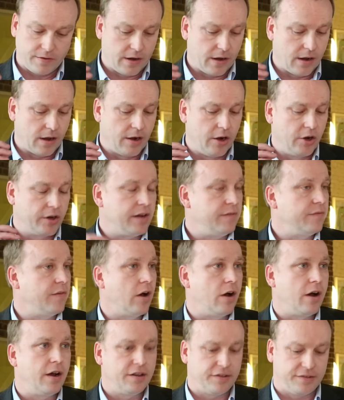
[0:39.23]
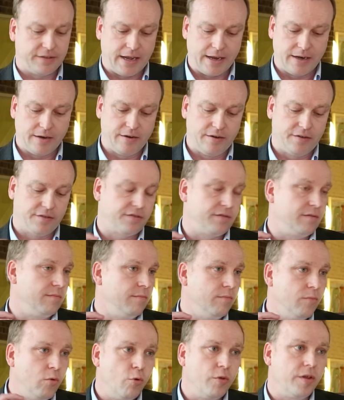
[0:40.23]
are looking for higher standards
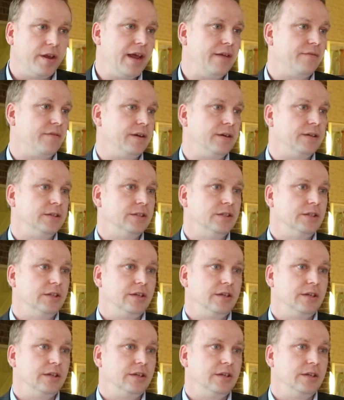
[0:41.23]
more than ever,